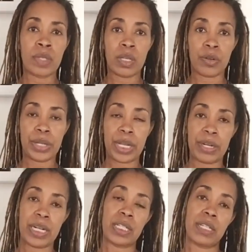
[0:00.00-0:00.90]
Creator
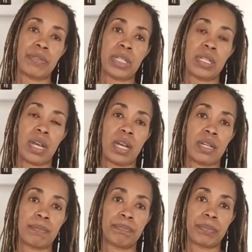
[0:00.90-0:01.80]
had given
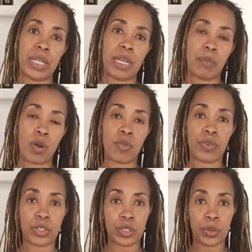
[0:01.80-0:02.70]
him over
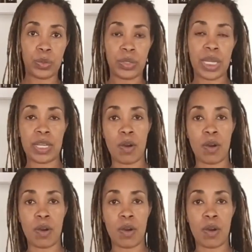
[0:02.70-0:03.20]
to take